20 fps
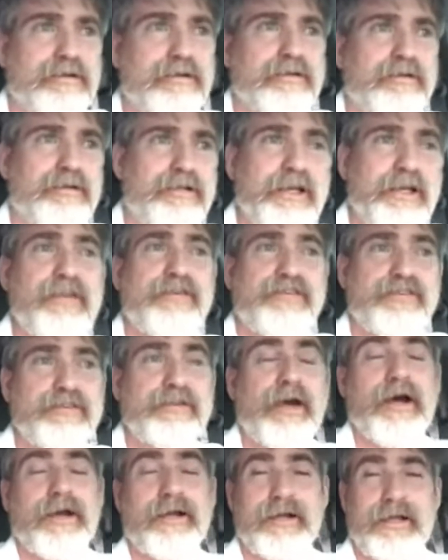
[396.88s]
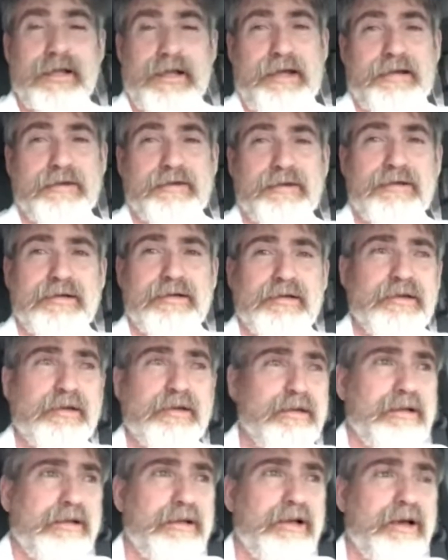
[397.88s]
to get stuck in.
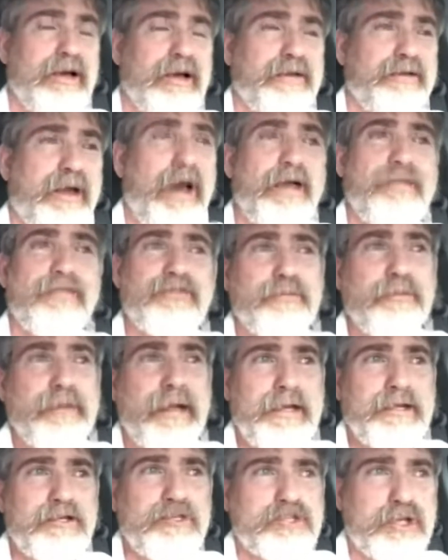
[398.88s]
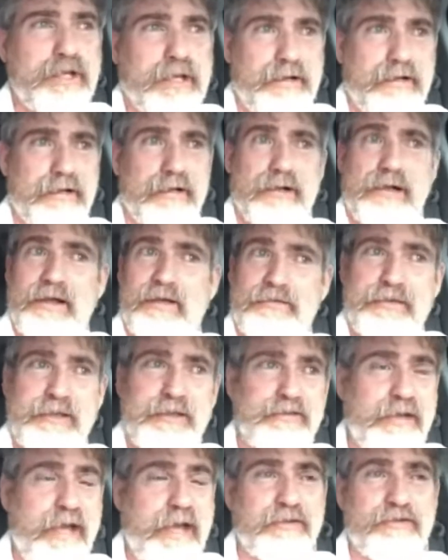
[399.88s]
Not to mention, if
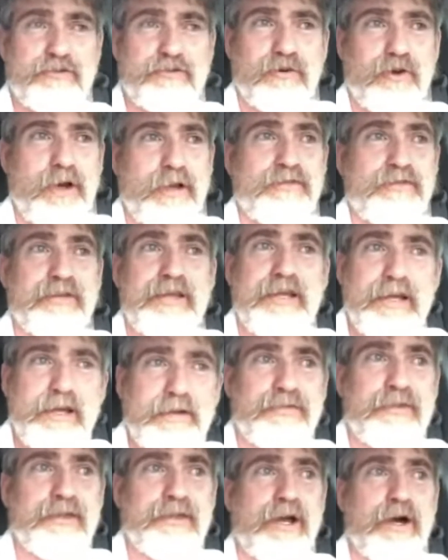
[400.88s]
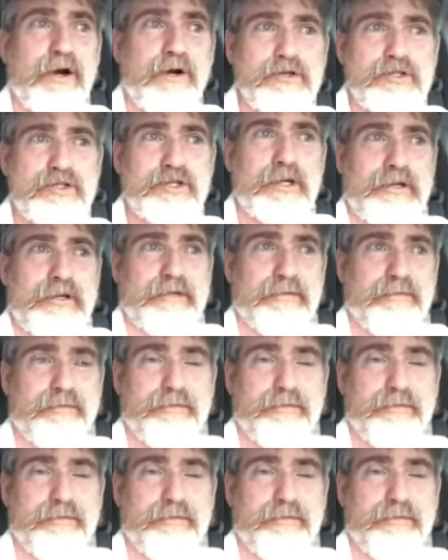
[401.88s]
these asteroids hit the ocean